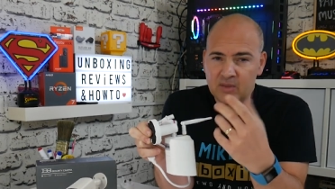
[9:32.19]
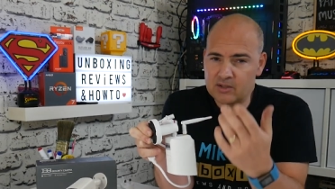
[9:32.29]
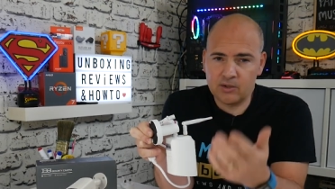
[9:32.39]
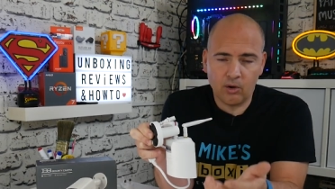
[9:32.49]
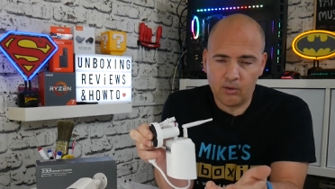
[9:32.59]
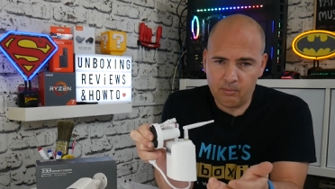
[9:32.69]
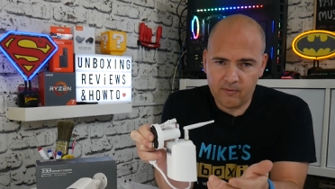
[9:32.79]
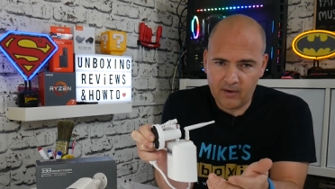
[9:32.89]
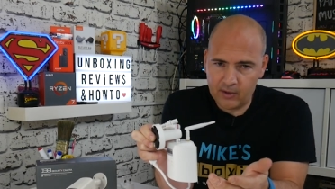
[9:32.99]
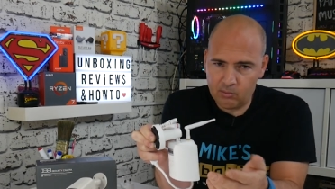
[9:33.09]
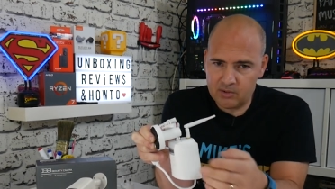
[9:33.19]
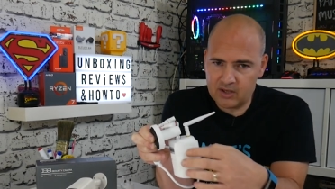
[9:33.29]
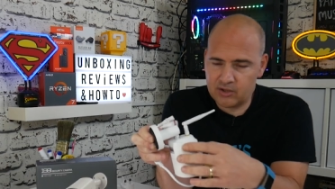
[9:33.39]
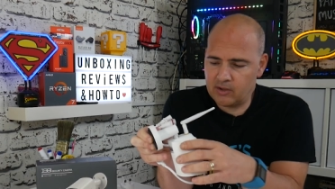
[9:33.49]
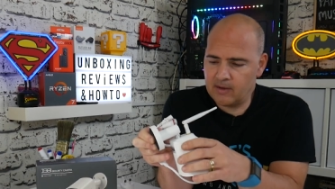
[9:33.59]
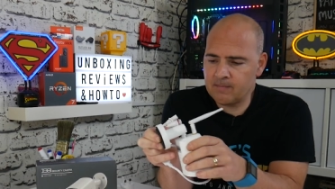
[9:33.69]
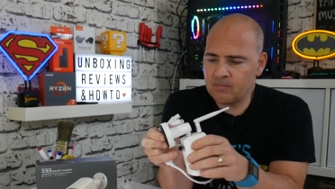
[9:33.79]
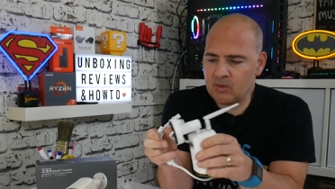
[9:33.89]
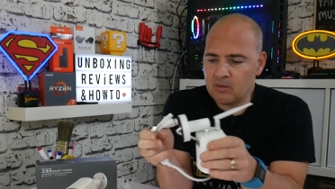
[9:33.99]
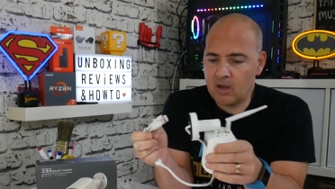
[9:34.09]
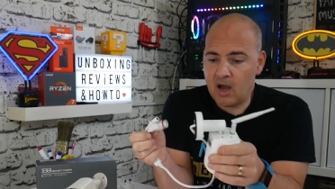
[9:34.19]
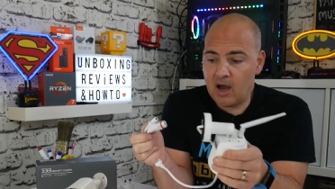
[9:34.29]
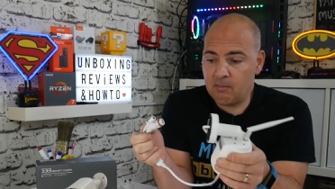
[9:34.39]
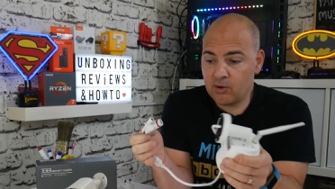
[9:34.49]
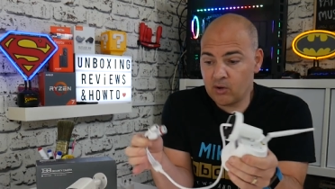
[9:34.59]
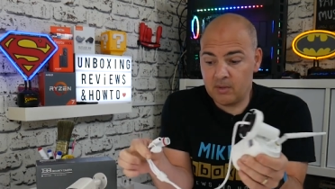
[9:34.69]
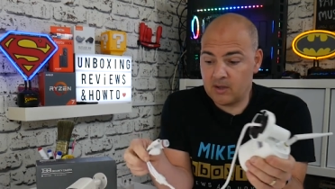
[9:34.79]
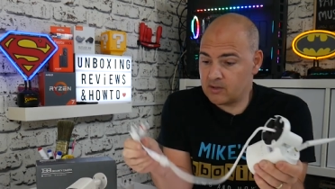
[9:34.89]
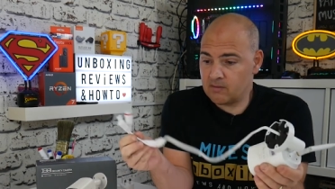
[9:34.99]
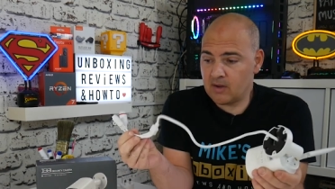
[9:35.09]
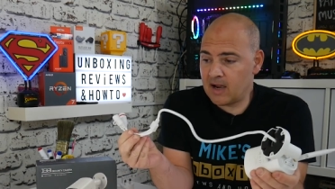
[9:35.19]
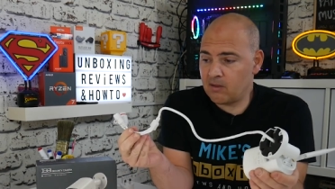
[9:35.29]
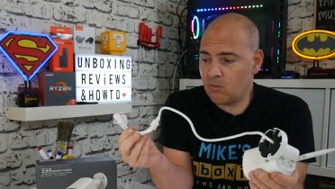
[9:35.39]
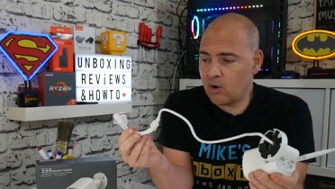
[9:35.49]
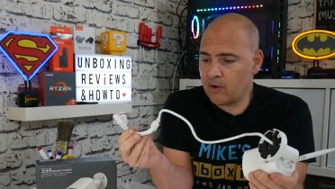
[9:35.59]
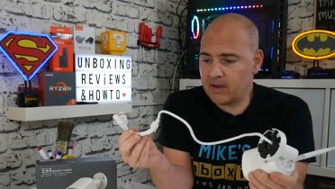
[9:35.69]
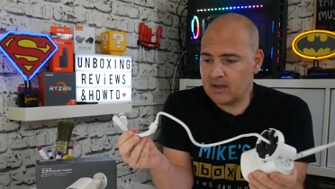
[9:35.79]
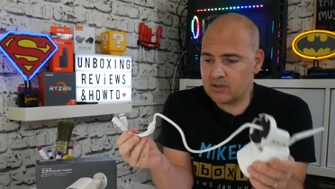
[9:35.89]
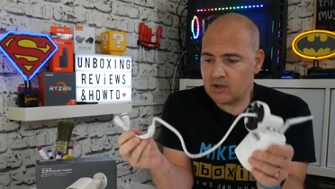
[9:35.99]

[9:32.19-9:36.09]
It's not the final position, uh, purely because of how the wiring is.